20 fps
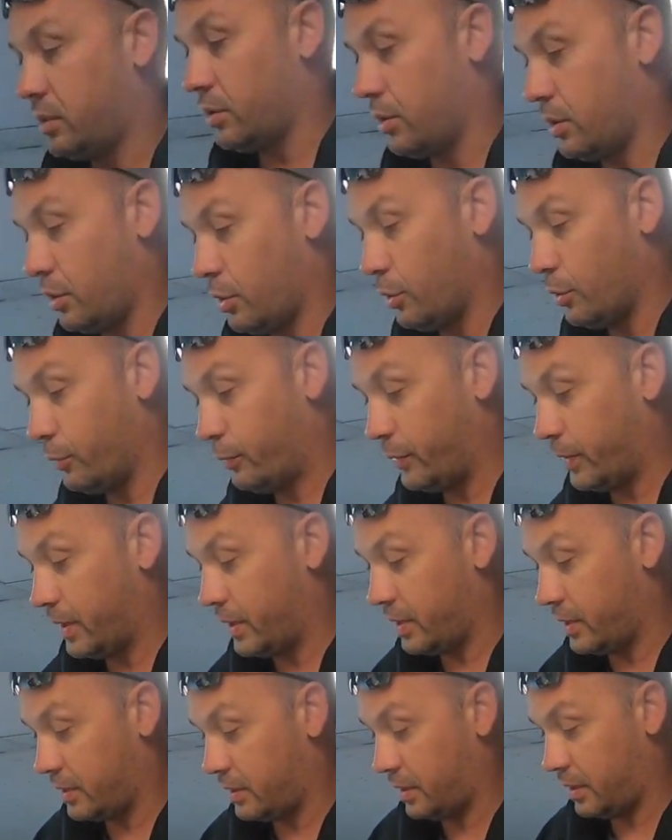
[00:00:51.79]
So
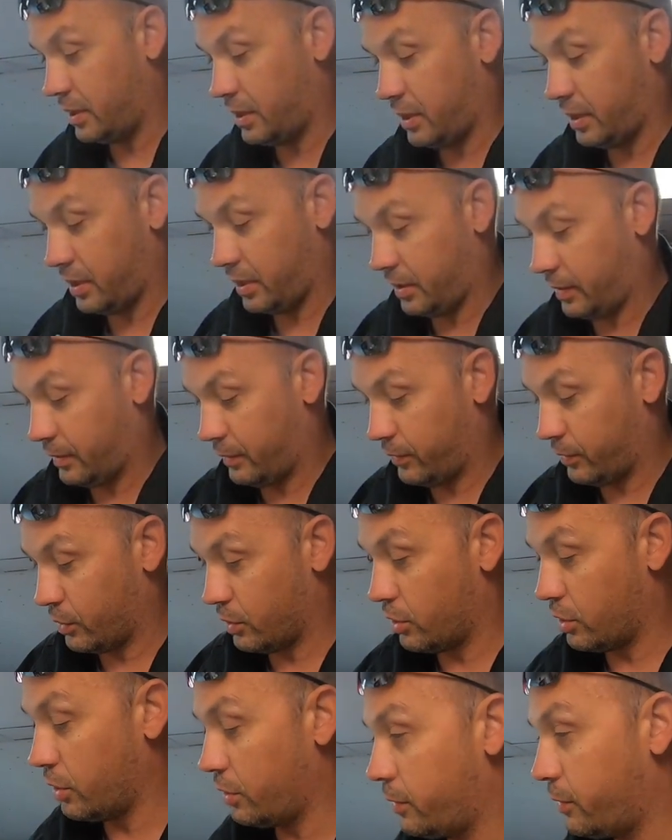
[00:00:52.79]
first,
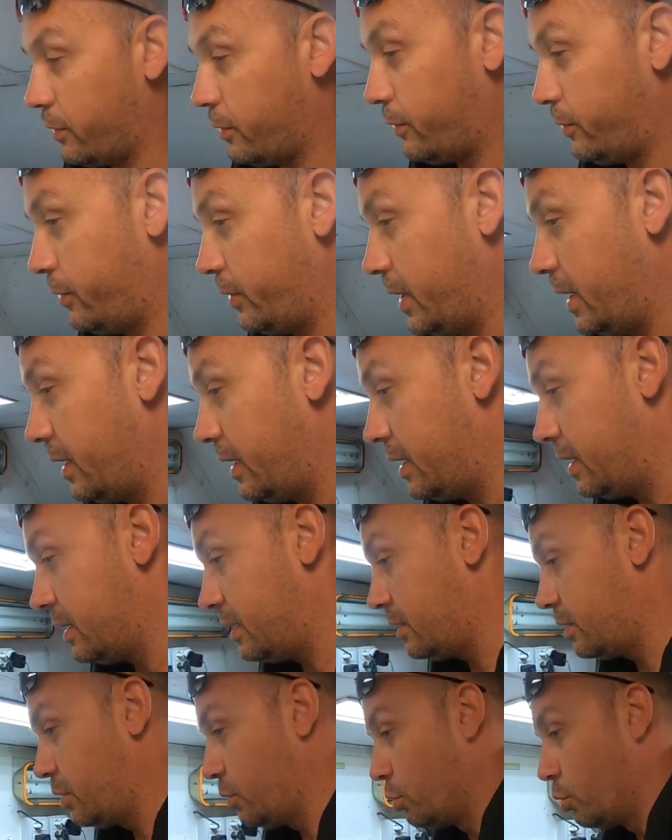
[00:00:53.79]
for
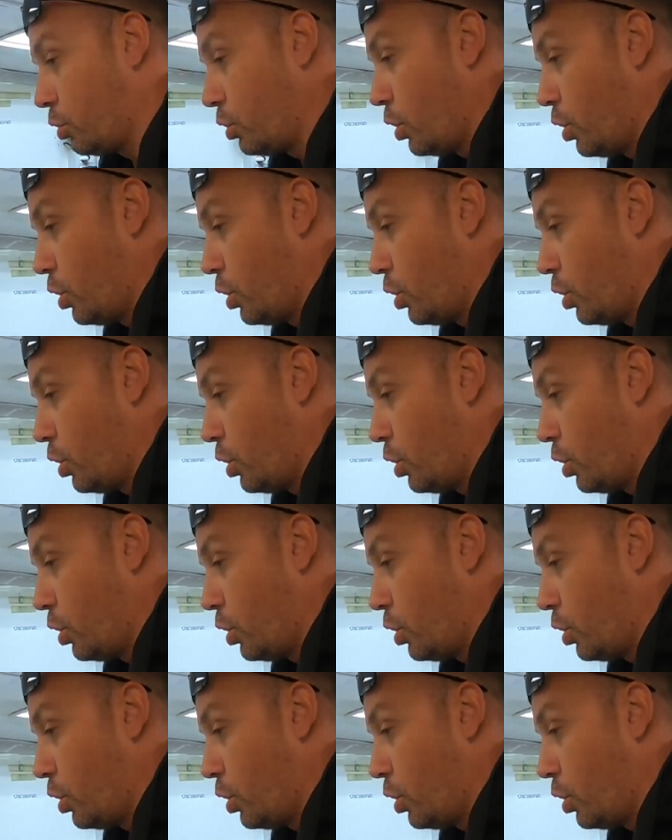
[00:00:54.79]
fear to